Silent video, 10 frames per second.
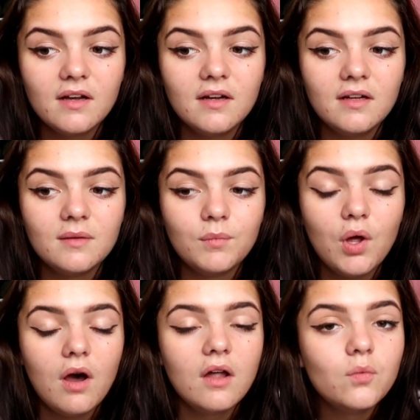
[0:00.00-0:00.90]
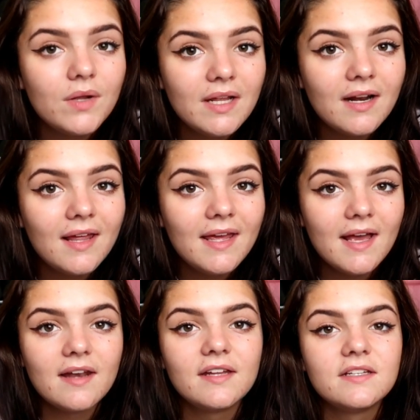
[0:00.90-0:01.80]
unwillingly,
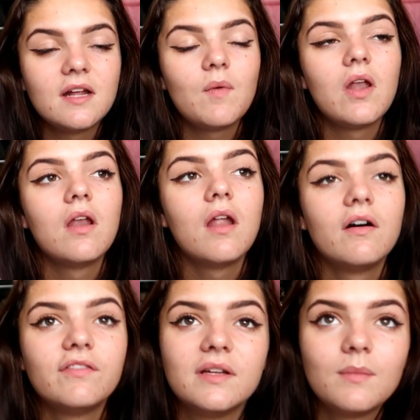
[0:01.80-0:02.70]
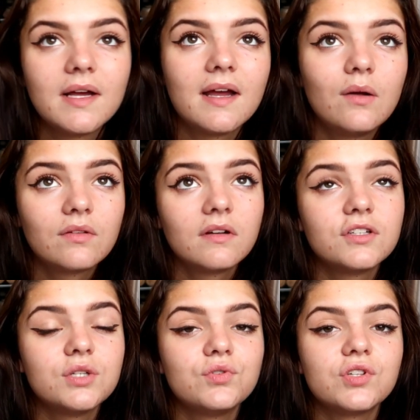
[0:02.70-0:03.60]
and I ended up loving my counsellor.
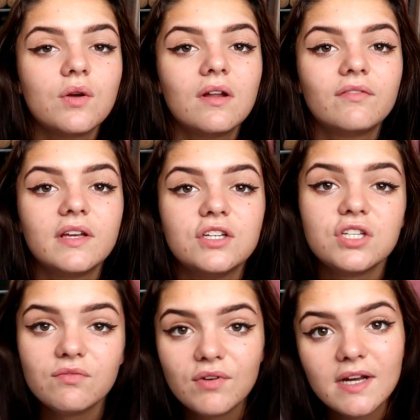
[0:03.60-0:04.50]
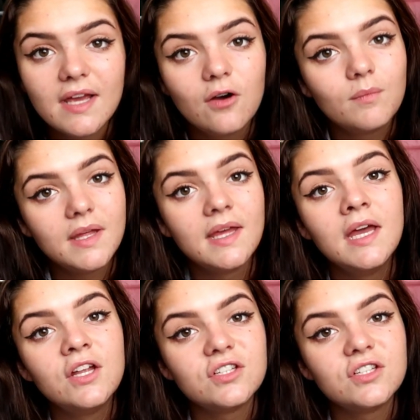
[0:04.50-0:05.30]
She was so lovely and she really helped me.